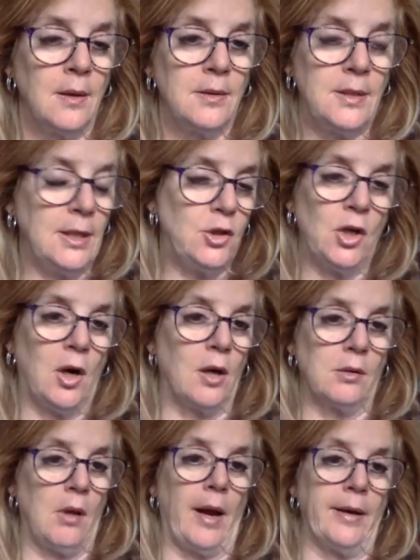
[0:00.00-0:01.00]
teaching
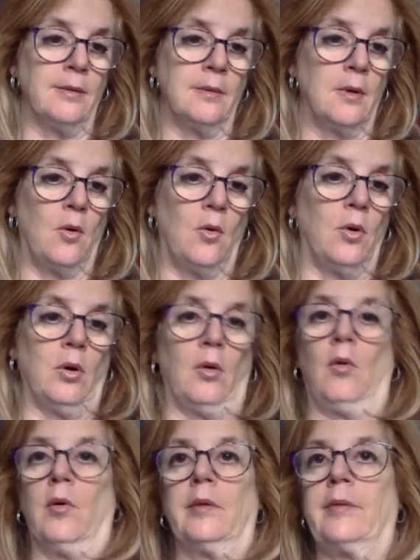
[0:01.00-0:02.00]
online
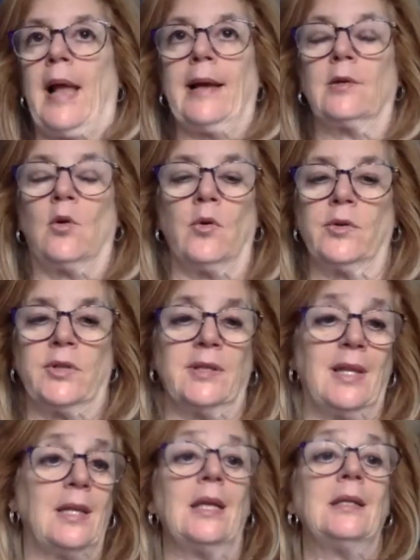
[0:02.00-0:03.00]
or had courses
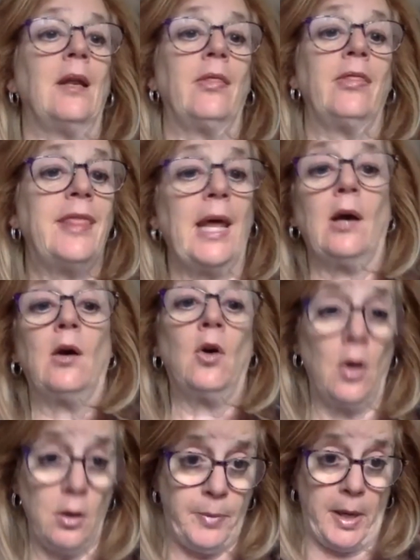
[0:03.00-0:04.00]
that they didn't think
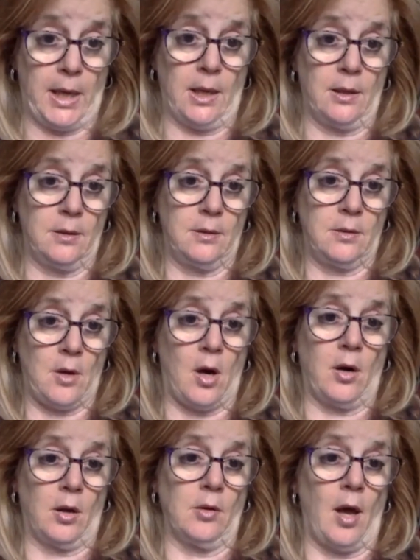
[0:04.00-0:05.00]
could be
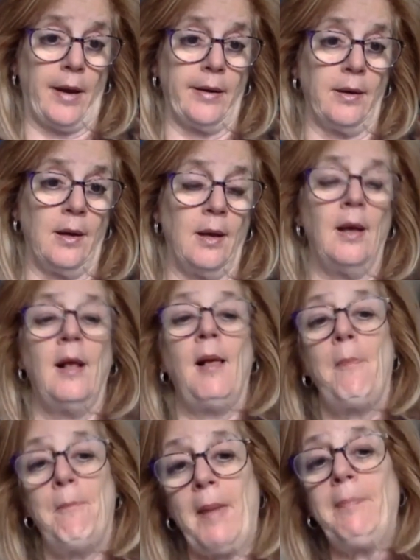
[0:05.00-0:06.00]
taught online
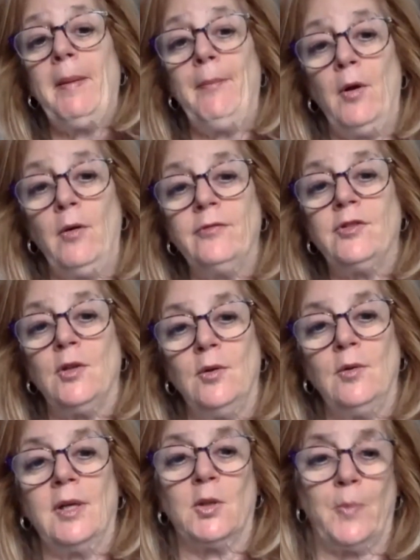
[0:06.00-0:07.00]
might be moved
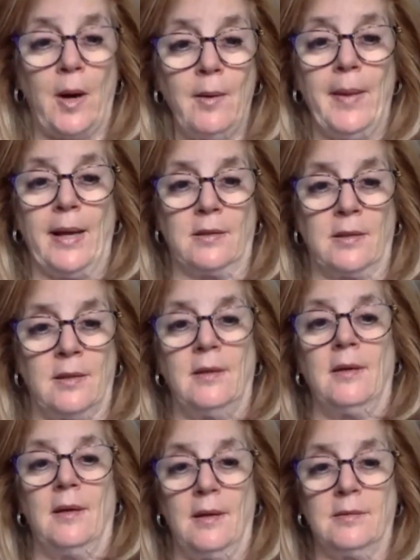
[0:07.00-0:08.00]
to experiment
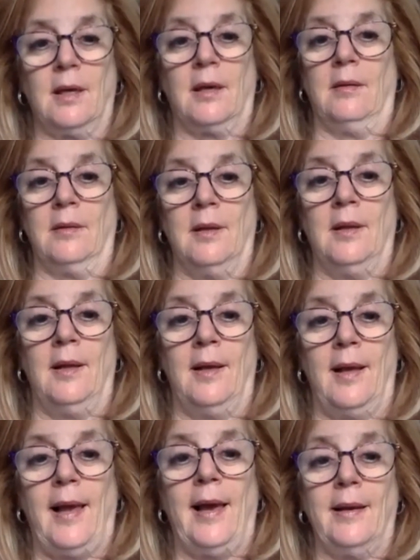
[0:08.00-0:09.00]
a little
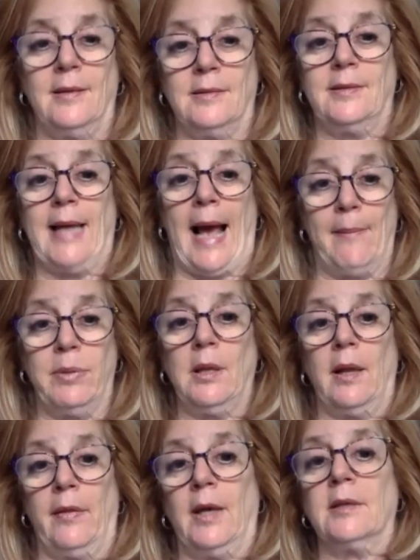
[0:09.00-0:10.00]
and dabble
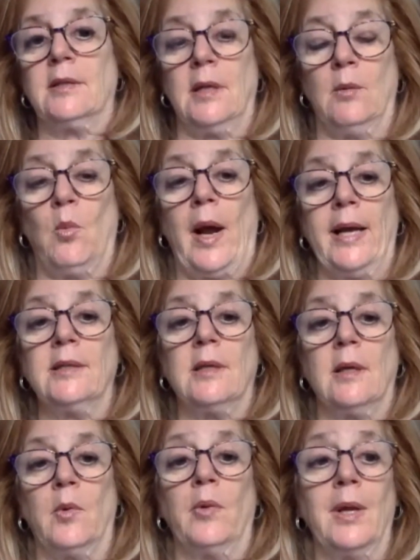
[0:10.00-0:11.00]
in this in ways
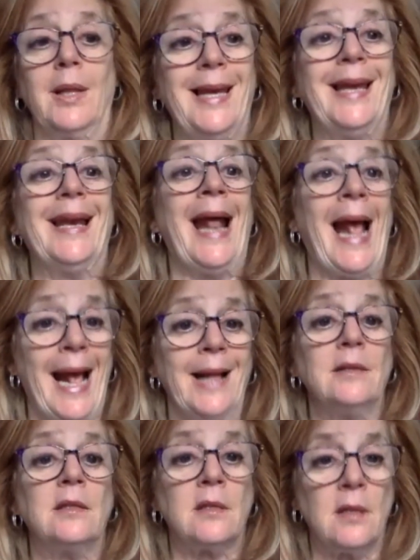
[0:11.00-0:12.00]
that will really
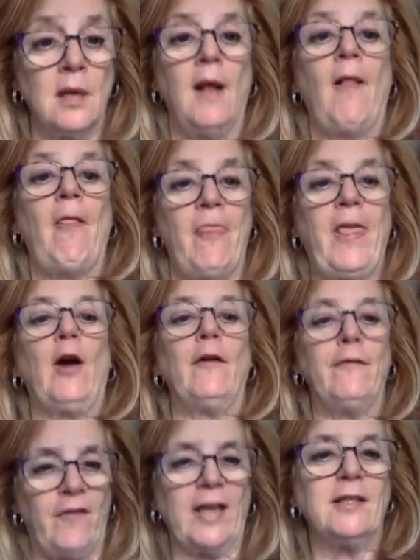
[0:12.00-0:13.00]
enhance they're
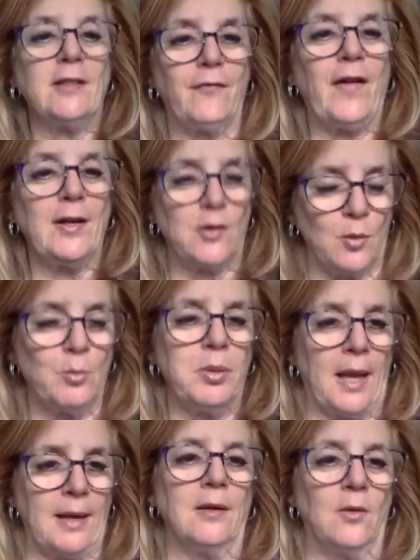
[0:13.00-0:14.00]
face-to-face or blended